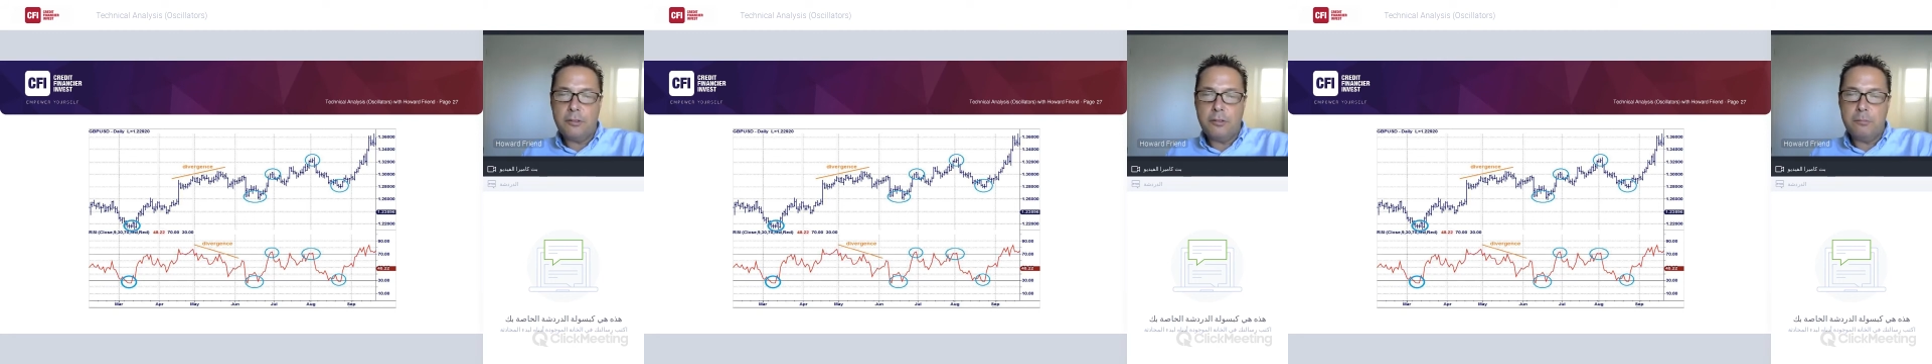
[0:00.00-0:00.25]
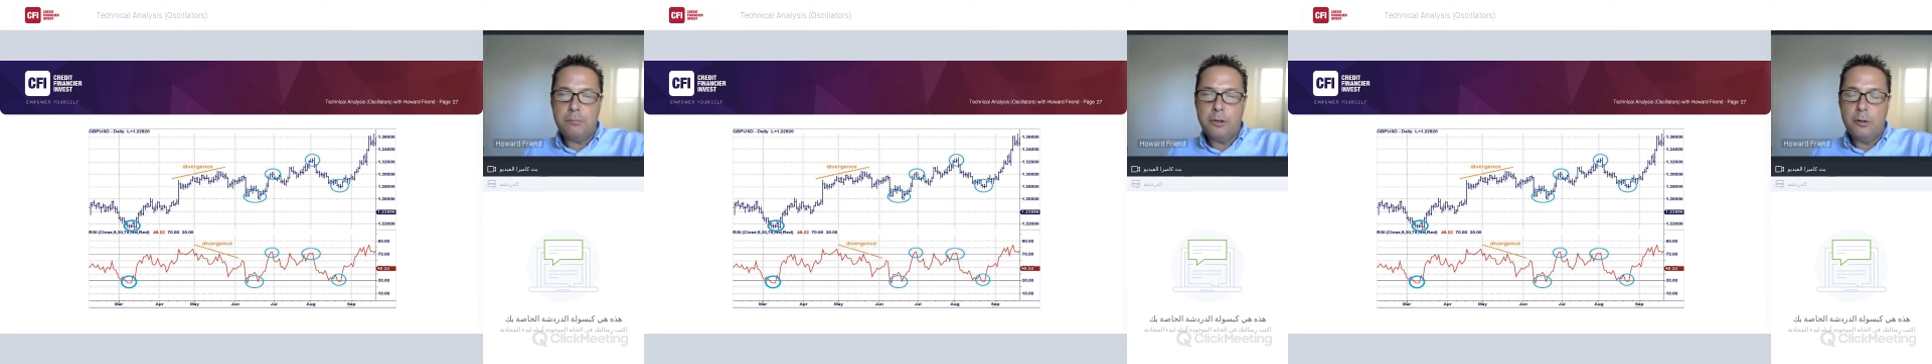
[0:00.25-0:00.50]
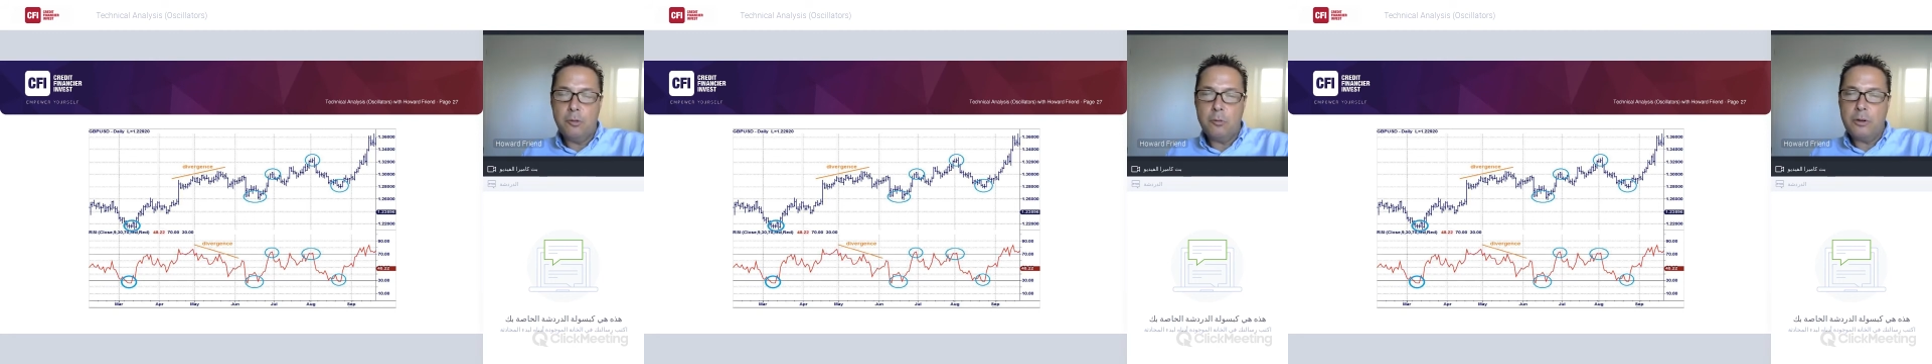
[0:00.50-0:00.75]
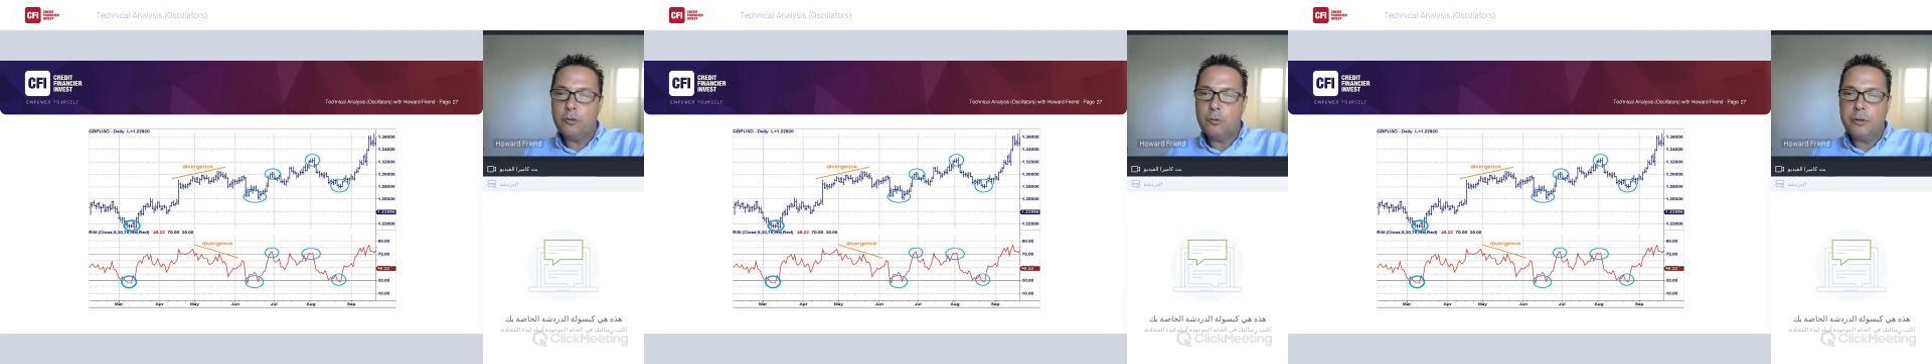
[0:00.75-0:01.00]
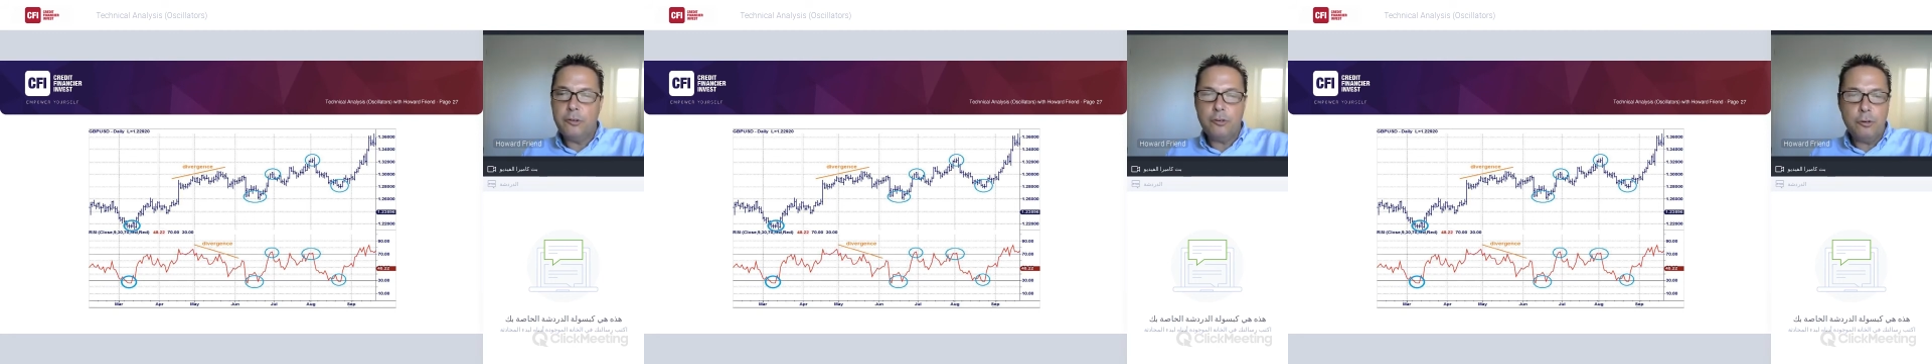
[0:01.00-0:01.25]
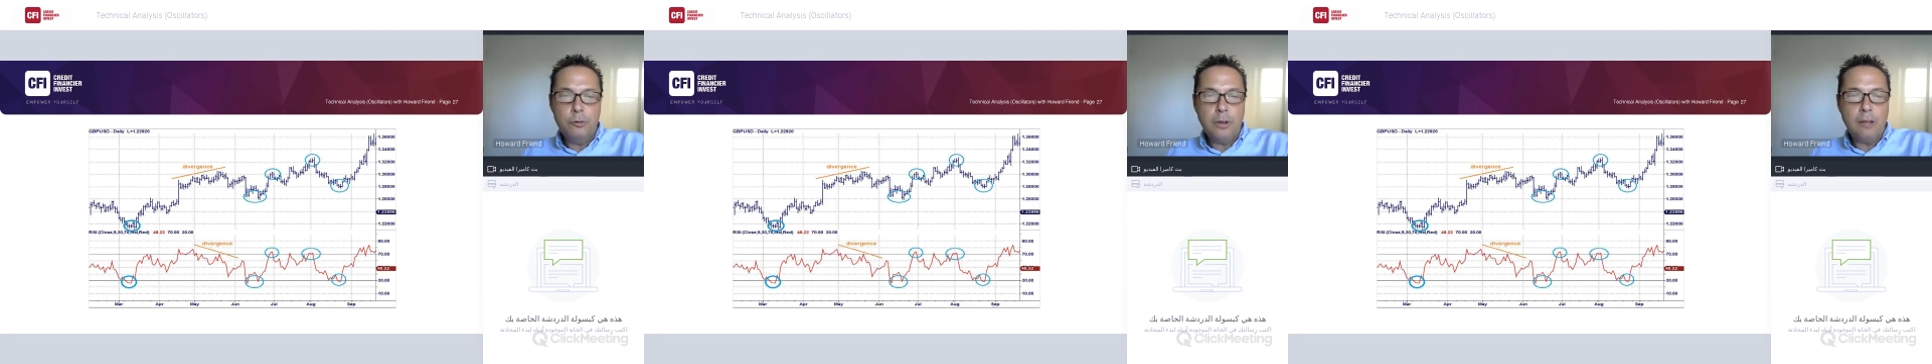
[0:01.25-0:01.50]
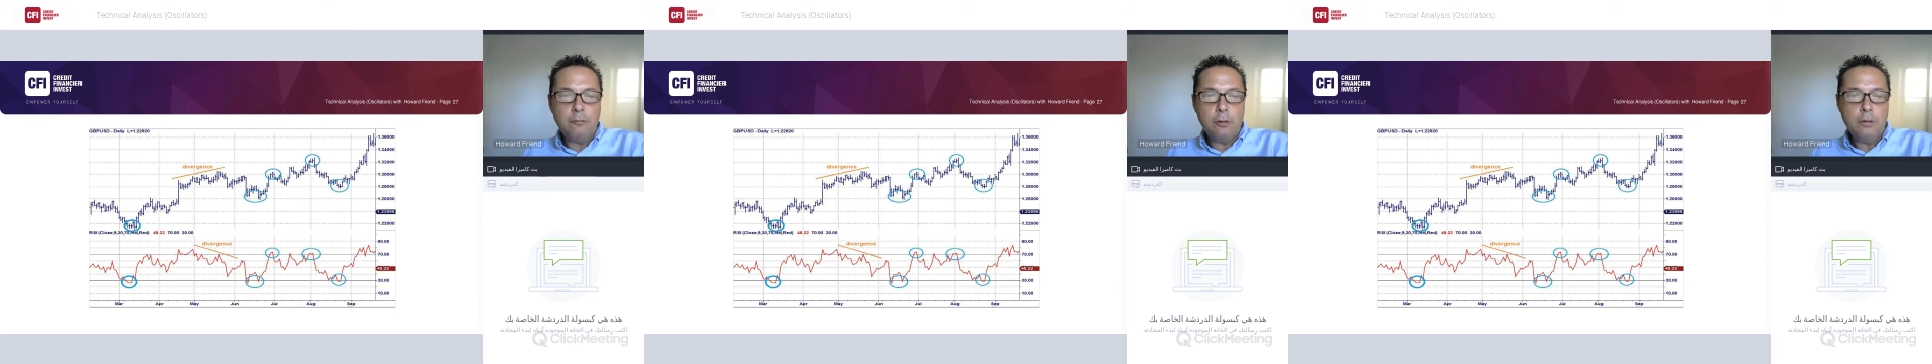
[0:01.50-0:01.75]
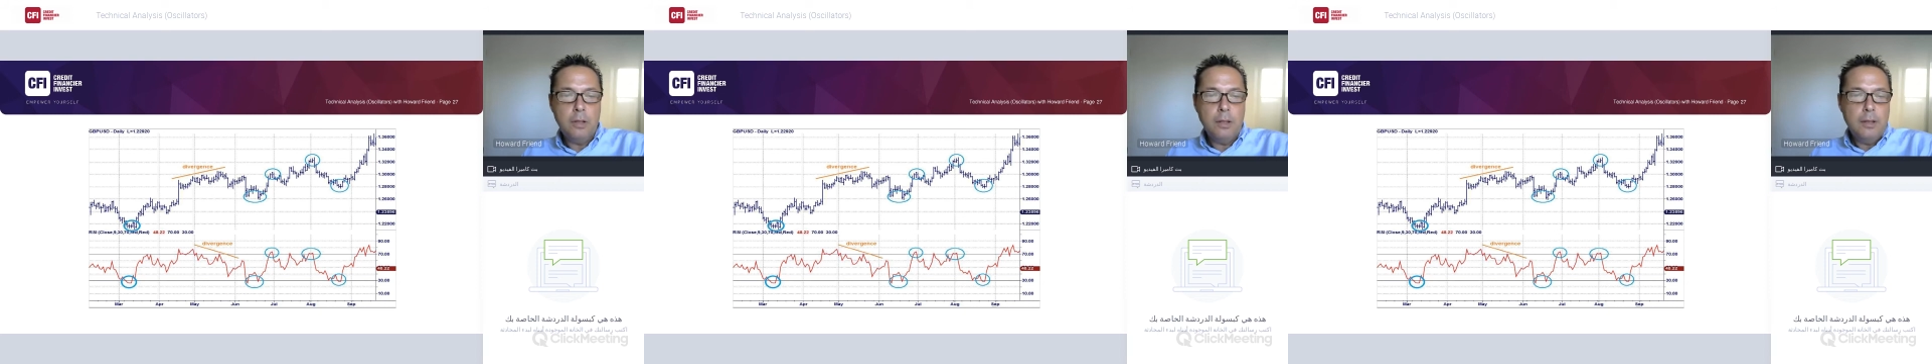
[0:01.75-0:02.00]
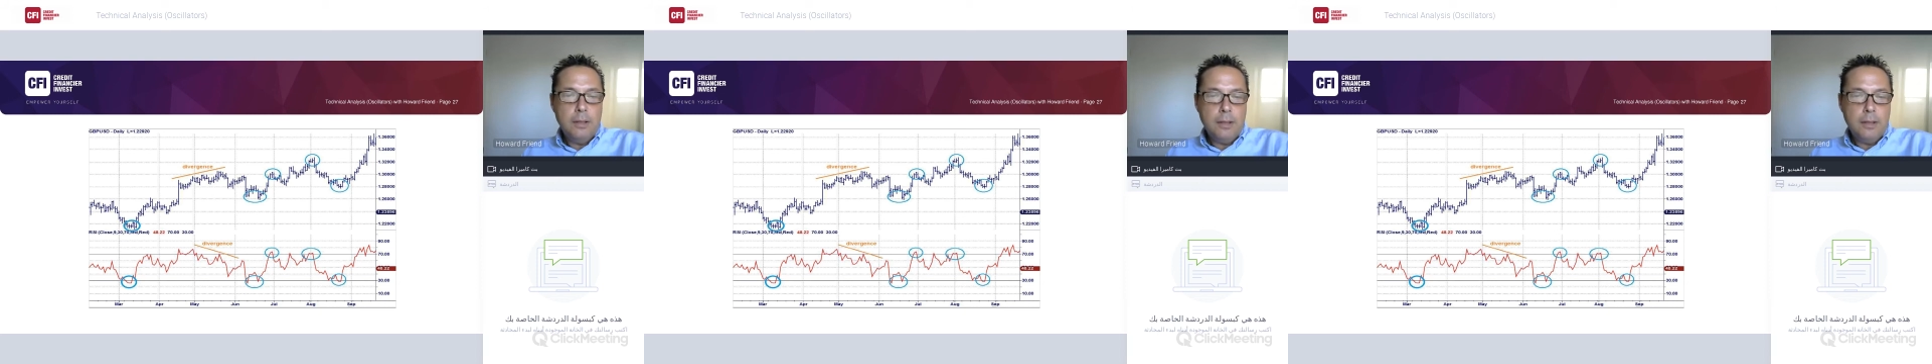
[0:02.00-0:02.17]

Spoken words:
I think, below the 122 level.